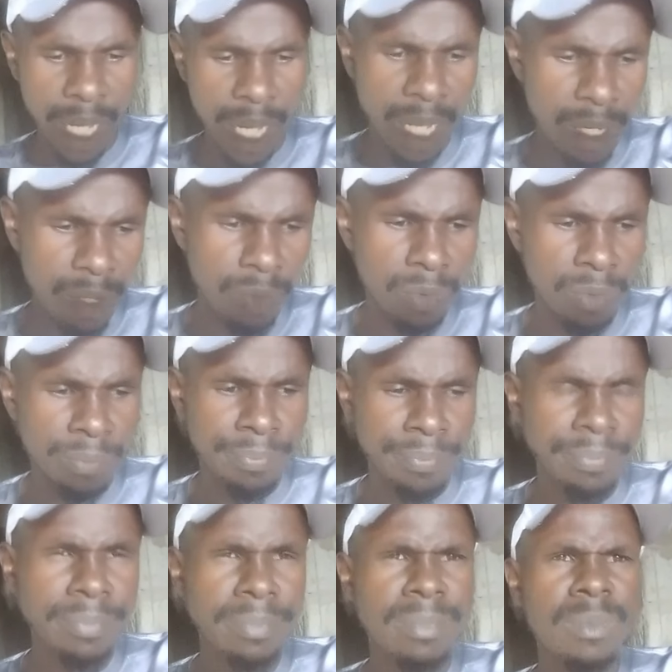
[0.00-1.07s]
Anywho,
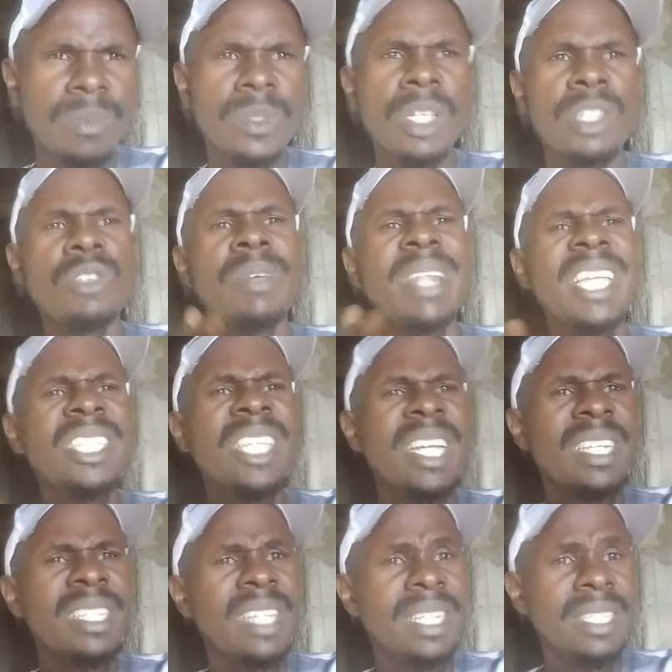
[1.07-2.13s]
so when I
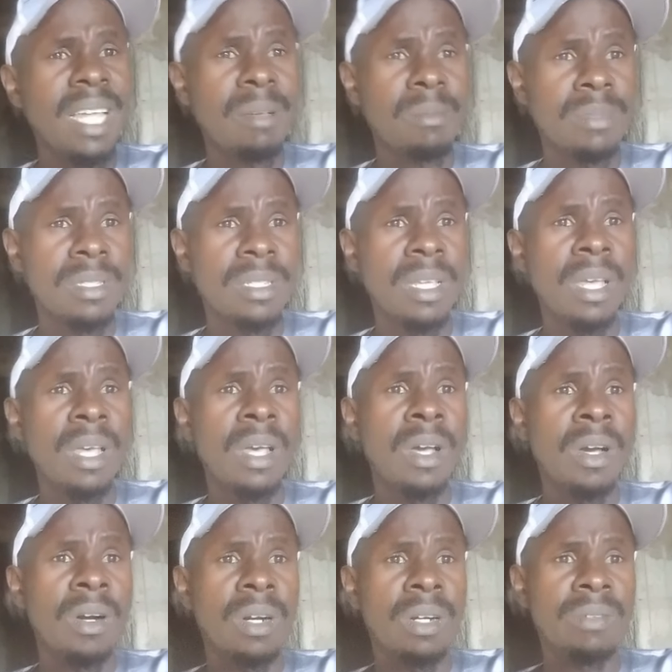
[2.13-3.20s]
checked their terms
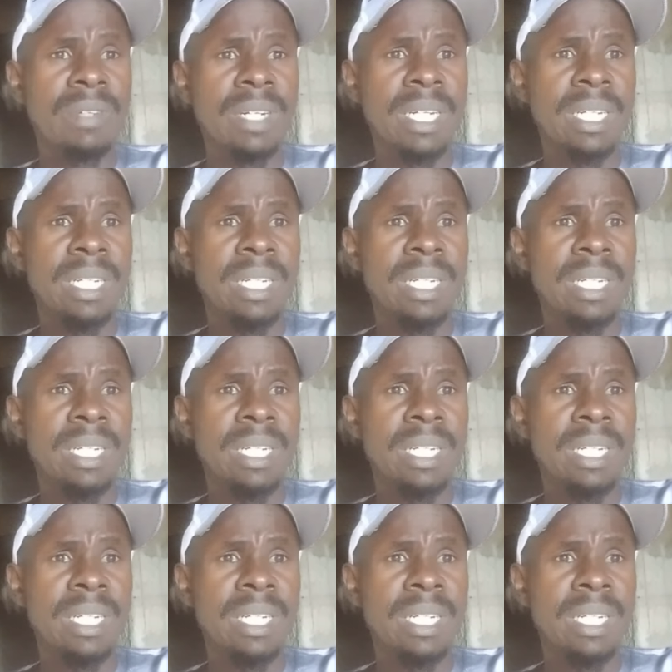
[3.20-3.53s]
of